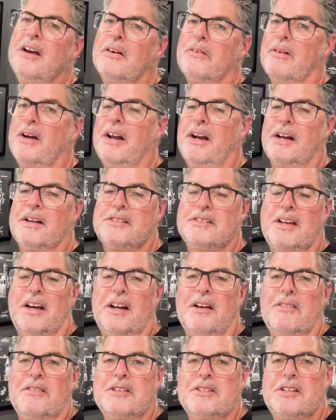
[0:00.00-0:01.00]
right
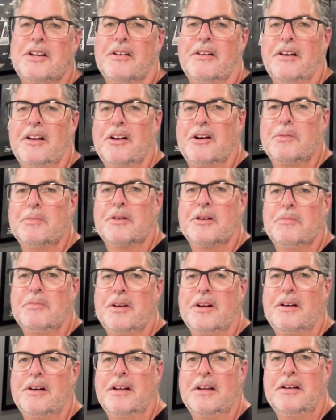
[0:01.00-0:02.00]
outside of the Cherry Elm
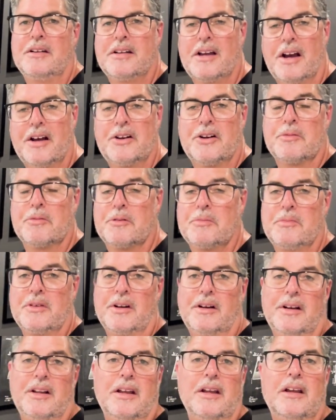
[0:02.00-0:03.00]
community, townhome
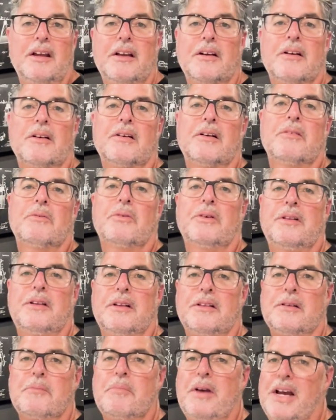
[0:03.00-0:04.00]
community, here
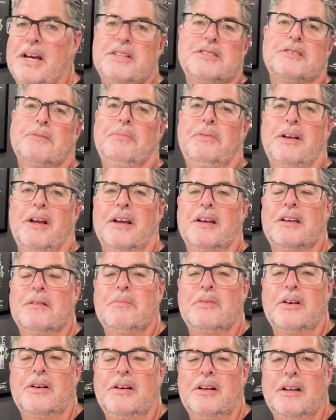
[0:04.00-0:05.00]
within the master plan
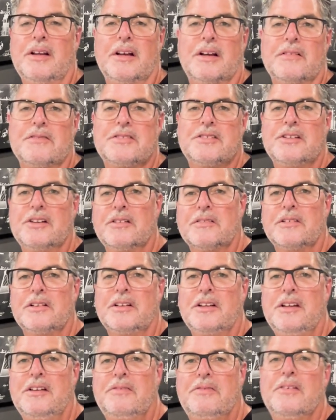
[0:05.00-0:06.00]
community of
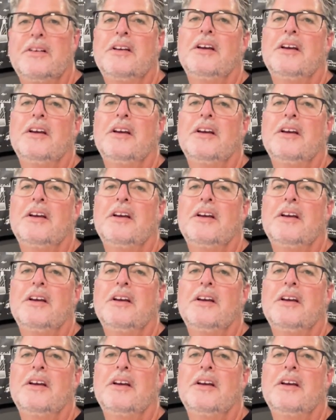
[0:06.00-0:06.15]
Silverleaf